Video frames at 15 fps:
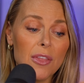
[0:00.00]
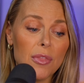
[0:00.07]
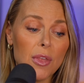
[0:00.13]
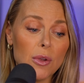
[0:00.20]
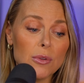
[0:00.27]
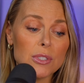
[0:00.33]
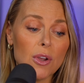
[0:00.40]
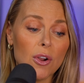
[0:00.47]

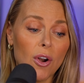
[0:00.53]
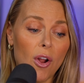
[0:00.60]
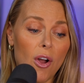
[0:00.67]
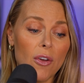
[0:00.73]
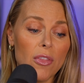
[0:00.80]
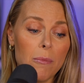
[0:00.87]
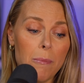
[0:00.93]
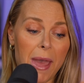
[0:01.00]
Those are
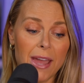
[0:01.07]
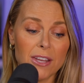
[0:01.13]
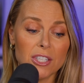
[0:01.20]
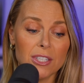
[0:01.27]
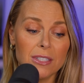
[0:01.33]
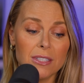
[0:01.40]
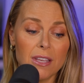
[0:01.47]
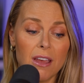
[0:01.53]
all the
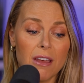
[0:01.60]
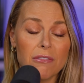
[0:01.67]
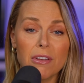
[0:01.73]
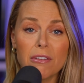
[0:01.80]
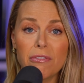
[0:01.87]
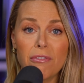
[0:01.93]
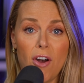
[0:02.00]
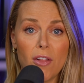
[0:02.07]
passions of
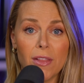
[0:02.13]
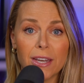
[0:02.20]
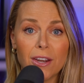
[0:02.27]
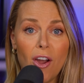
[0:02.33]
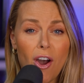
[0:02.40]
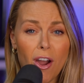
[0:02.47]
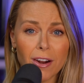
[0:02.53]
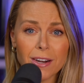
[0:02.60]
a fallen
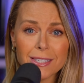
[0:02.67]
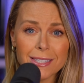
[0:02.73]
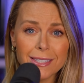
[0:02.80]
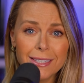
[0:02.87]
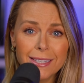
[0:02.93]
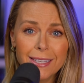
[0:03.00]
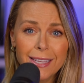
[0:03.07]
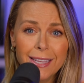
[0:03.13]
heart.
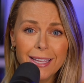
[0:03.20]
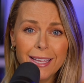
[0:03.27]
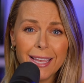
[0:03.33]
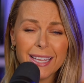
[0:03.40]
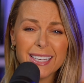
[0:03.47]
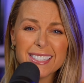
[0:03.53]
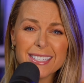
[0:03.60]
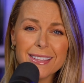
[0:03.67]

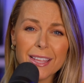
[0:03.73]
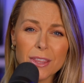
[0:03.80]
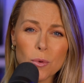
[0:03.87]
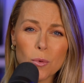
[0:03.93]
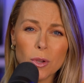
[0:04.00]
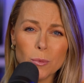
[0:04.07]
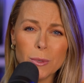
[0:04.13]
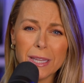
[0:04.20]
And isn't that the
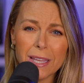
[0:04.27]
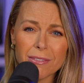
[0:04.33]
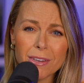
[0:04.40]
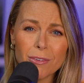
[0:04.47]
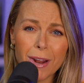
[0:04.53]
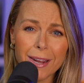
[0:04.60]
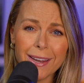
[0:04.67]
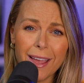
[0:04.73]
world we live in
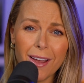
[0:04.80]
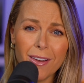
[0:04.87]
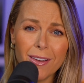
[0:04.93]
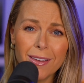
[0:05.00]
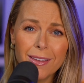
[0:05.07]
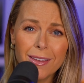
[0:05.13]
right now?